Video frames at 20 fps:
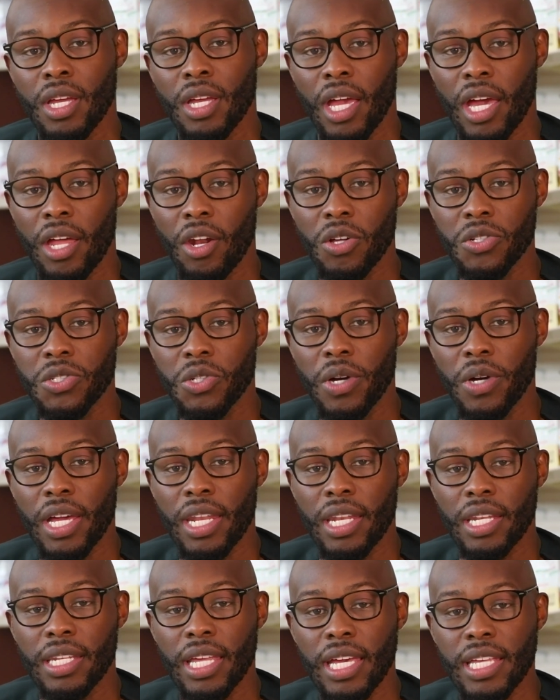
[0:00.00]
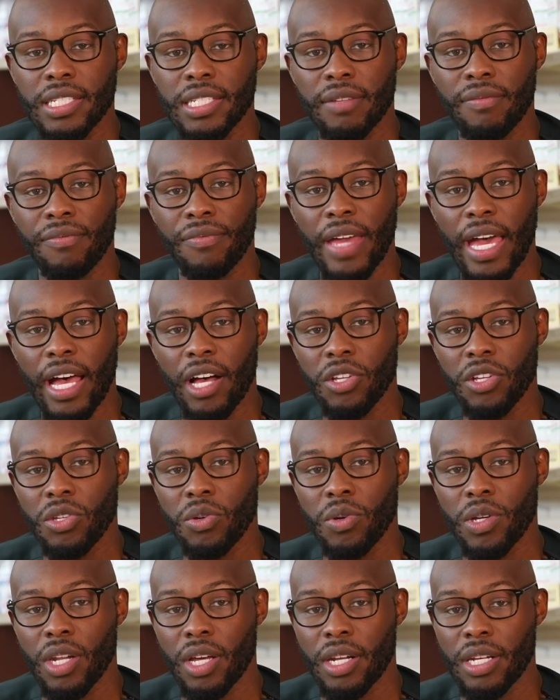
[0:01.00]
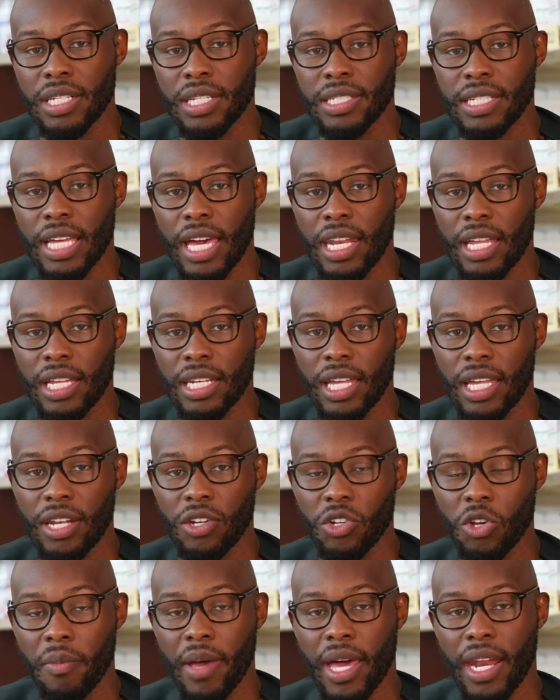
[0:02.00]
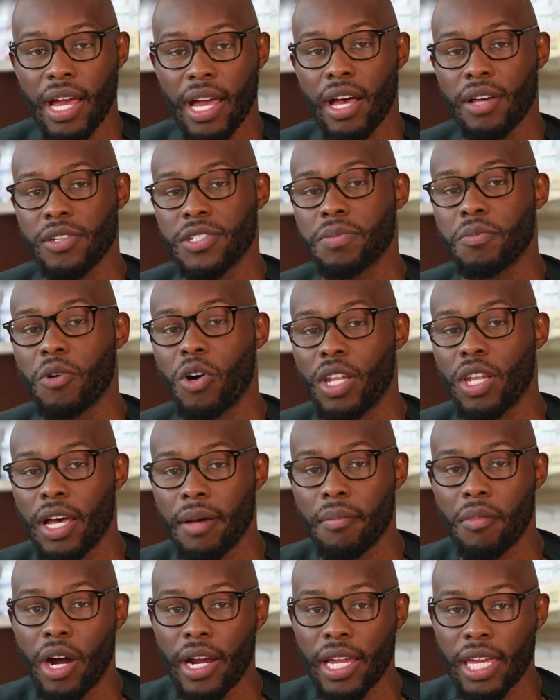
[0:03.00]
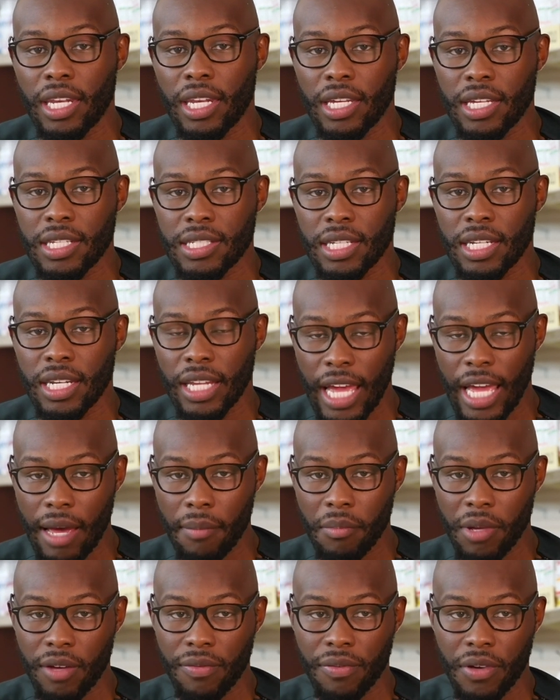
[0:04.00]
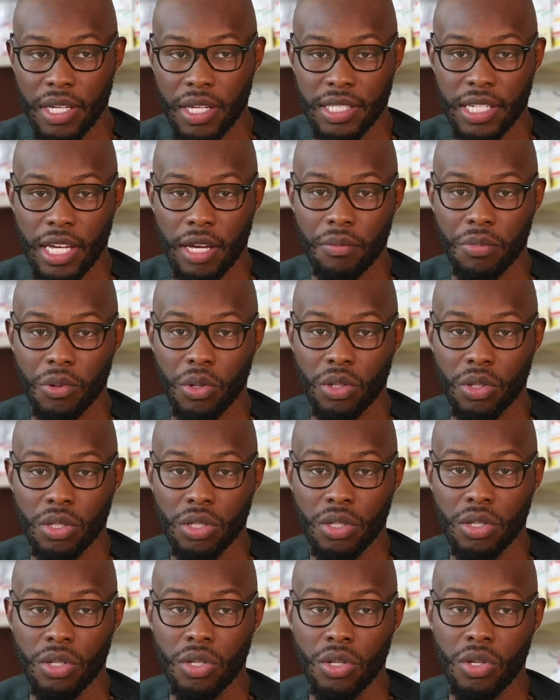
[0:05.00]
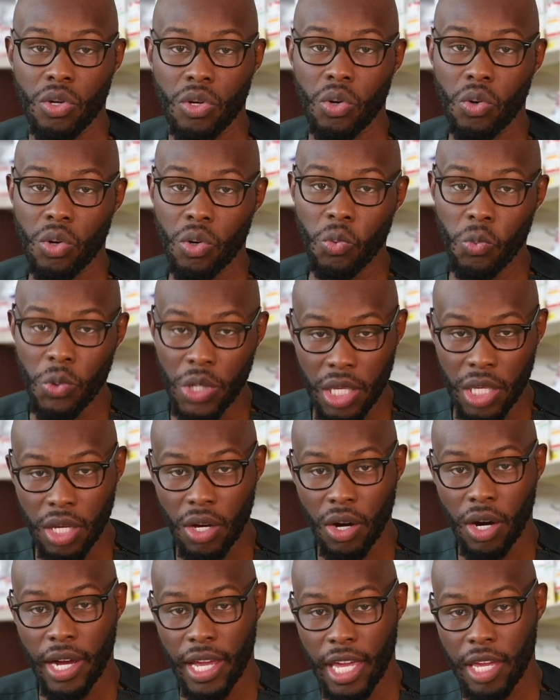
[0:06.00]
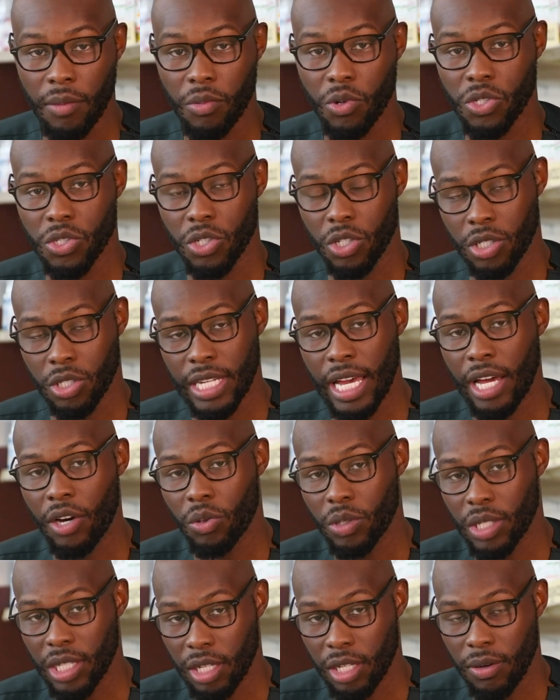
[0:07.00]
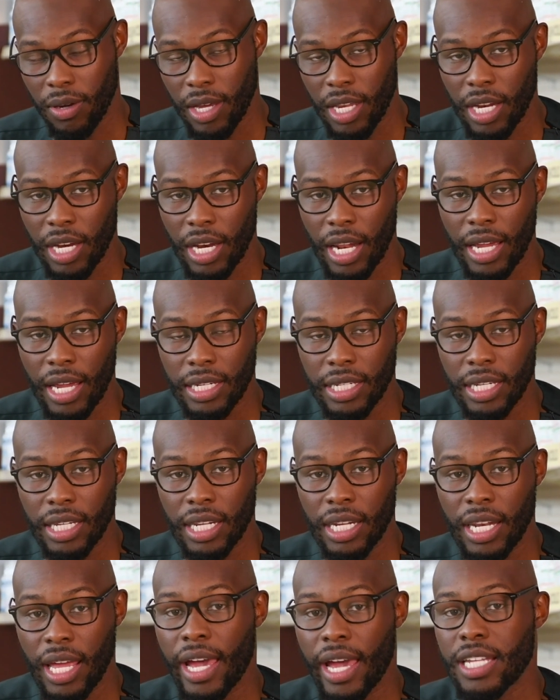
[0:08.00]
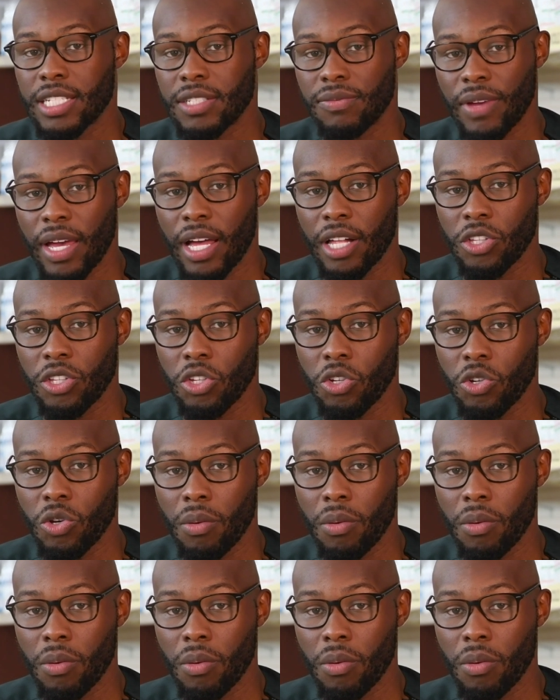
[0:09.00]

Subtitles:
And also, there's a value in understanding that no matter how small our market is, in Gambia, for example, we are able to not only create an idea that adds value,